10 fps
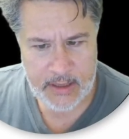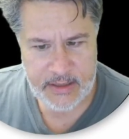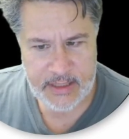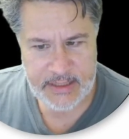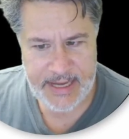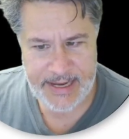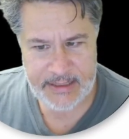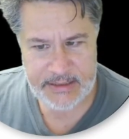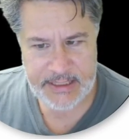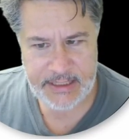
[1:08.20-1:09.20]
that
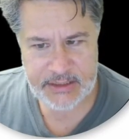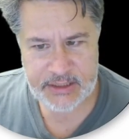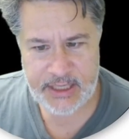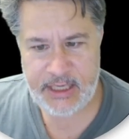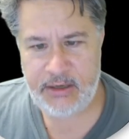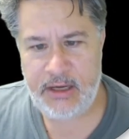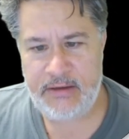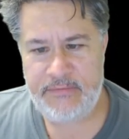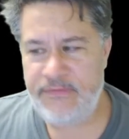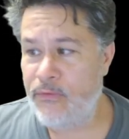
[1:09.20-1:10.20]
that takes care
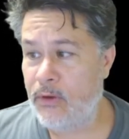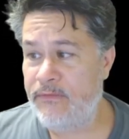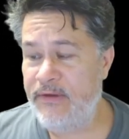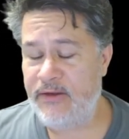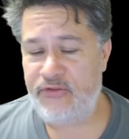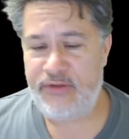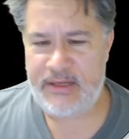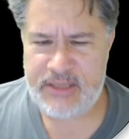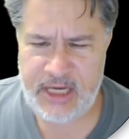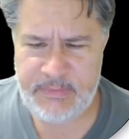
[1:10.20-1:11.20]
of four fish.
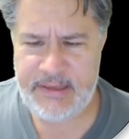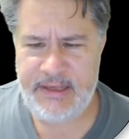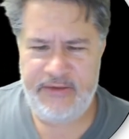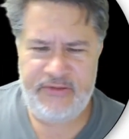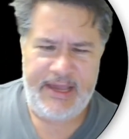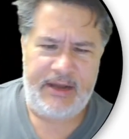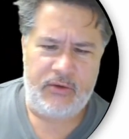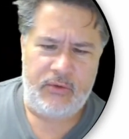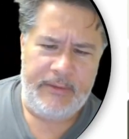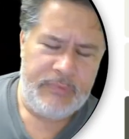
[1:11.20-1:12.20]
That's got to be the easy
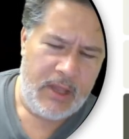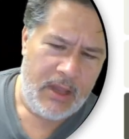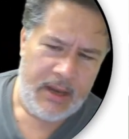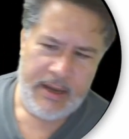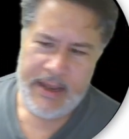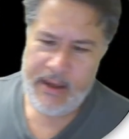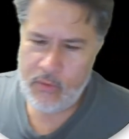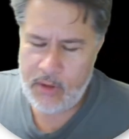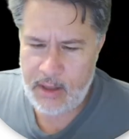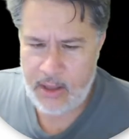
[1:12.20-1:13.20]
category.
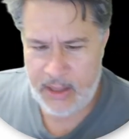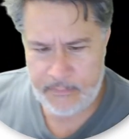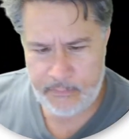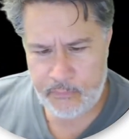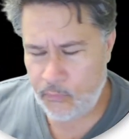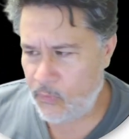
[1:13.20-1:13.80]
Now, good